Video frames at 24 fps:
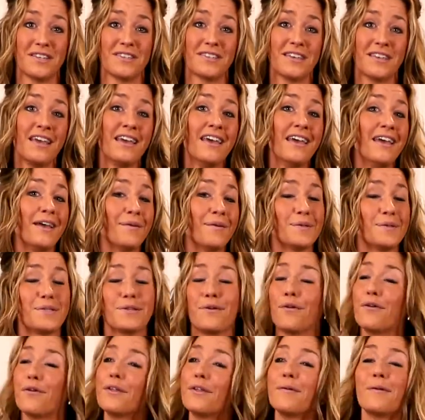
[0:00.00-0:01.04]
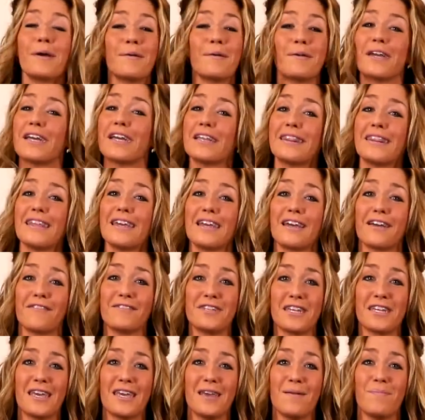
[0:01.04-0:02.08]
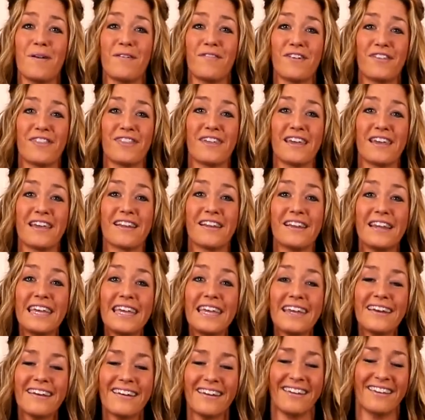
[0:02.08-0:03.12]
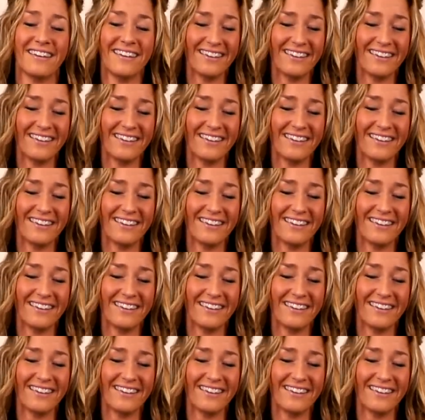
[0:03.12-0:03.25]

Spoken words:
It was the only way we could think of to keep everything clean.